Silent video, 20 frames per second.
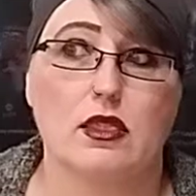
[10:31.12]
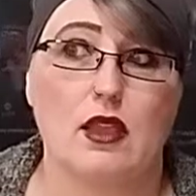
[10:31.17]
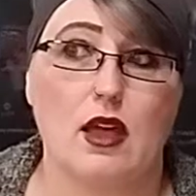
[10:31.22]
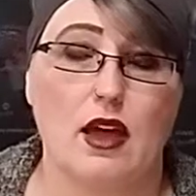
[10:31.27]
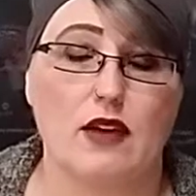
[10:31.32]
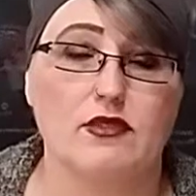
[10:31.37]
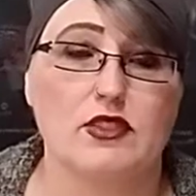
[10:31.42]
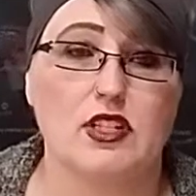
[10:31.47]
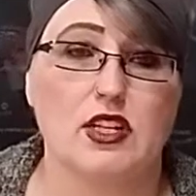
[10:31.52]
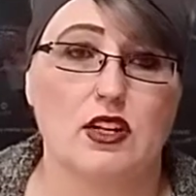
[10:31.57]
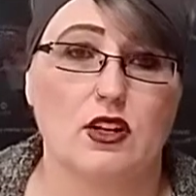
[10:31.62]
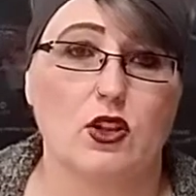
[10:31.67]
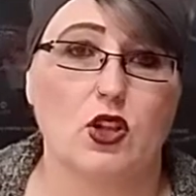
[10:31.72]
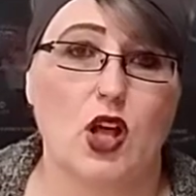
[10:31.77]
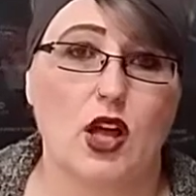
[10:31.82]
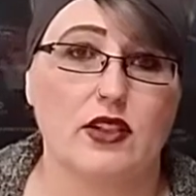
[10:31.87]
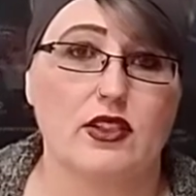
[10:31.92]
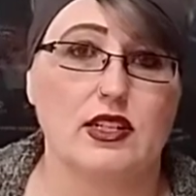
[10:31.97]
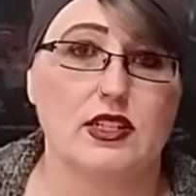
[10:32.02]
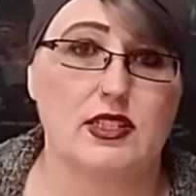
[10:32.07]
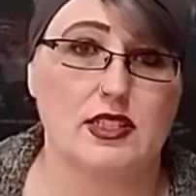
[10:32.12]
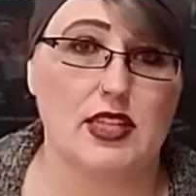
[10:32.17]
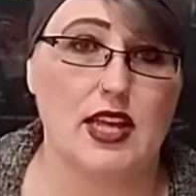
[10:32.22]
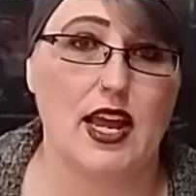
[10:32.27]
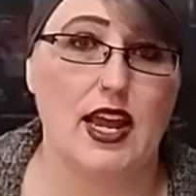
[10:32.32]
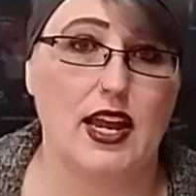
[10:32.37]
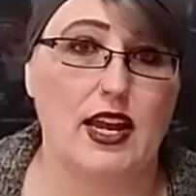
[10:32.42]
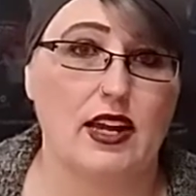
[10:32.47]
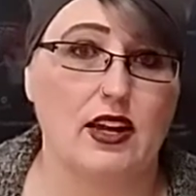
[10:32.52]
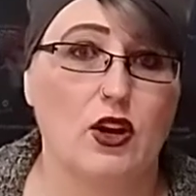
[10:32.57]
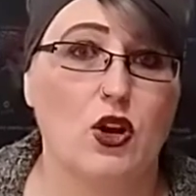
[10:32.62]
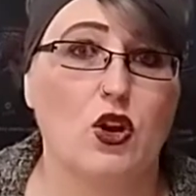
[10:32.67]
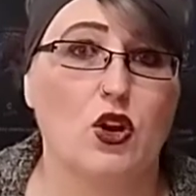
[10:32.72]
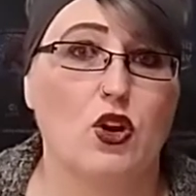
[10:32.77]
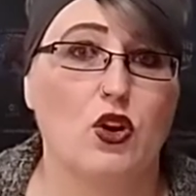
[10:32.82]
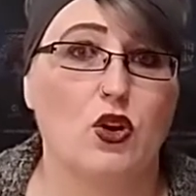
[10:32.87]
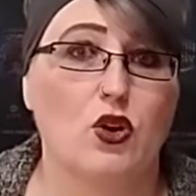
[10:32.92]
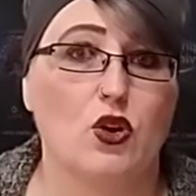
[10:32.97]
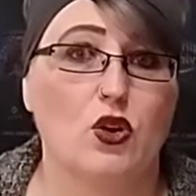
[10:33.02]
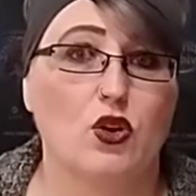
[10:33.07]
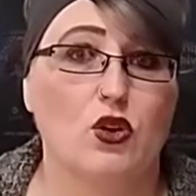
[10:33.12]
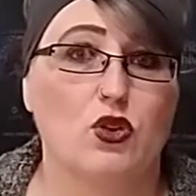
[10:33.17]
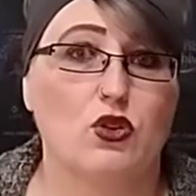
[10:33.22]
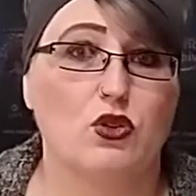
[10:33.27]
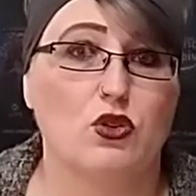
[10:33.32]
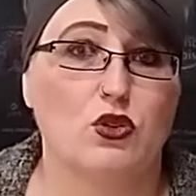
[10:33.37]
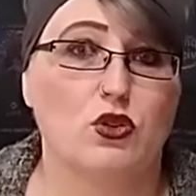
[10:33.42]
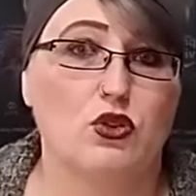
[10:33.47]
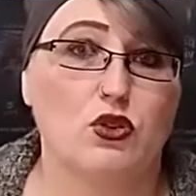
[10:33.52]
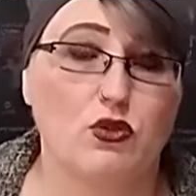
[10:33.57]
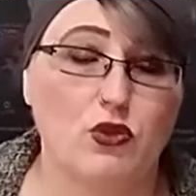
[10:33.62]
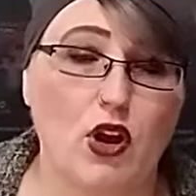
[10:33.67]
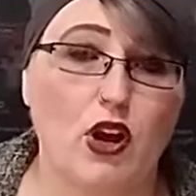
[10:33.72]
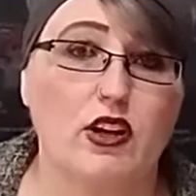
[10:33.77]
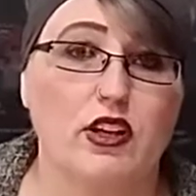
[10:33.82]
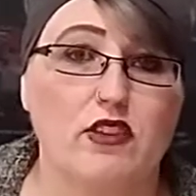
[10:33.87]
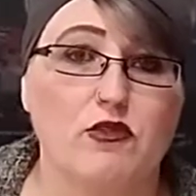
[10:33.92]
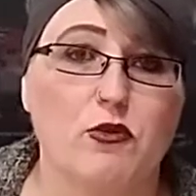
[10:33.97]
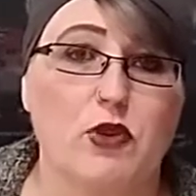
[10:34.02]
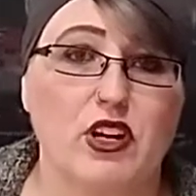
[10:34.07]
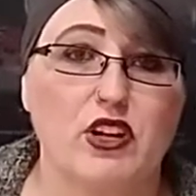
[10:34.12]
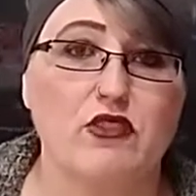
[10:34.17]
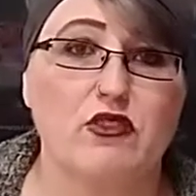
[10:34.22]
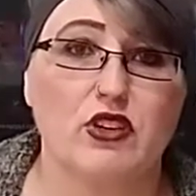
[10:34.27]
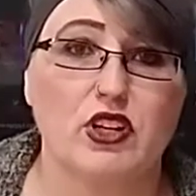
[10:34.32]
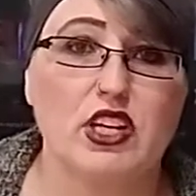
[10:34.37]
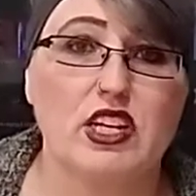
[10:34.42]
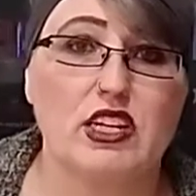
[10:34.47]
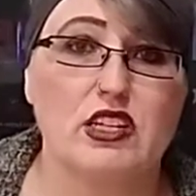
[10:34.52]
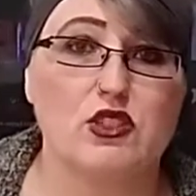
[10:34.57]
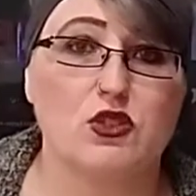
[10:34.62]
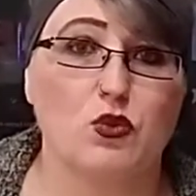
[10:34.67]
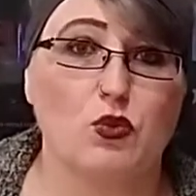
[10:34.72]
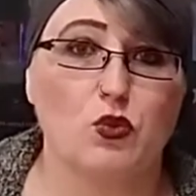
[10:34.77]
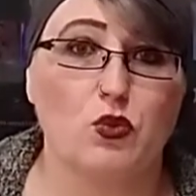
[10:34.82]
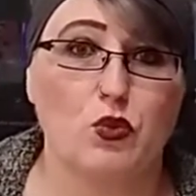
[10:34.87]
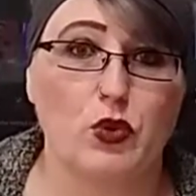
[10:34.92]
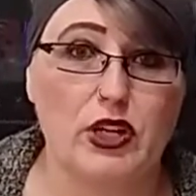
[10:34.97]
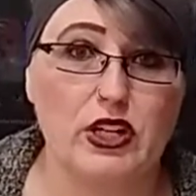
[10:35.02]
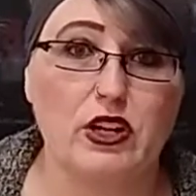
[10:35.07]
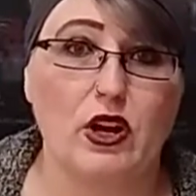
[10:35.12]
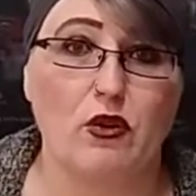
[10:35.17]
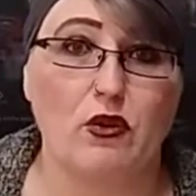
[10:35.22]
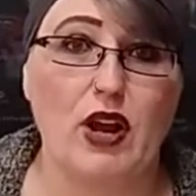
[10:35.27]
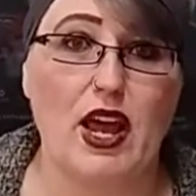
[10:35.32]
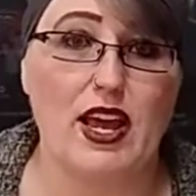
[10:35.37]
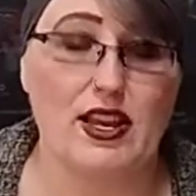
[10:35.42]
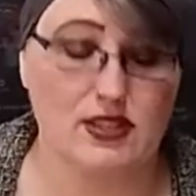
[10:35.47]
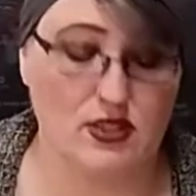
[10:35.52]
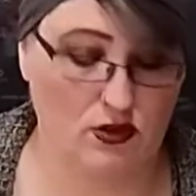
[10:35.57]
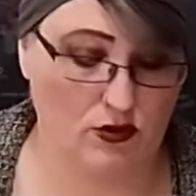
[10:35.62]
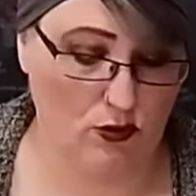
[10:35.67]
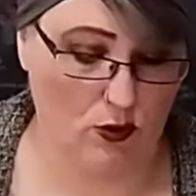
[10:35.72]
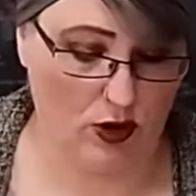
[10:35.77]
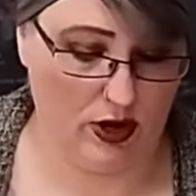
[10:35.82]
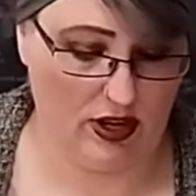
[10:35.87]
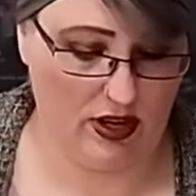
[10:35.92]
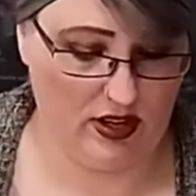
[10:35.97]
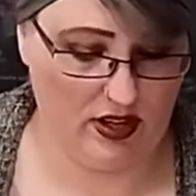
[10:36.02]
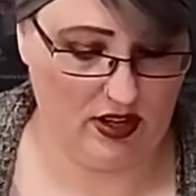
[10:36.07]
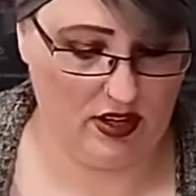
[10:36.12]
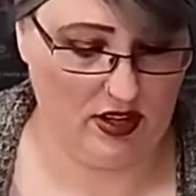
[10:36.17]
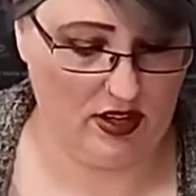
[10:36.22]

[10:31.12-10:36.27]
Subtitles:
I've seen a lot that say, do not give money for keys. We don't ask for it.